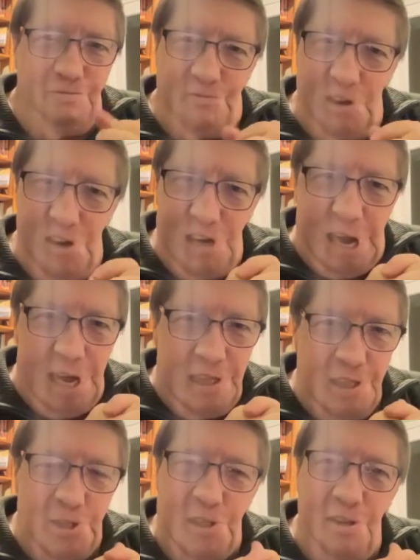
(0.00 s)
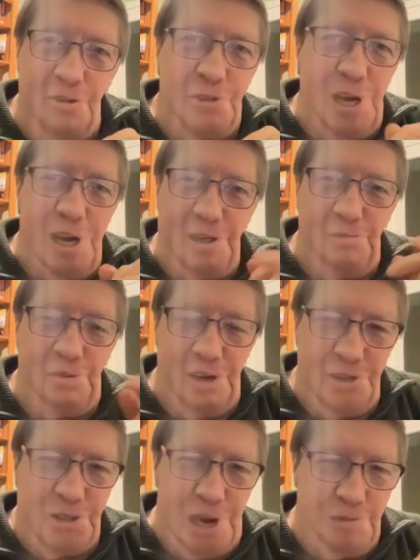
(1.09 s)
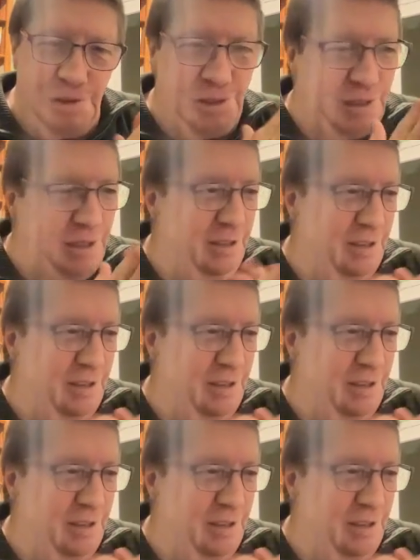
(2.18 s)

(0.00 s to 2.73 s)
very highly skilled soccer players, obviously.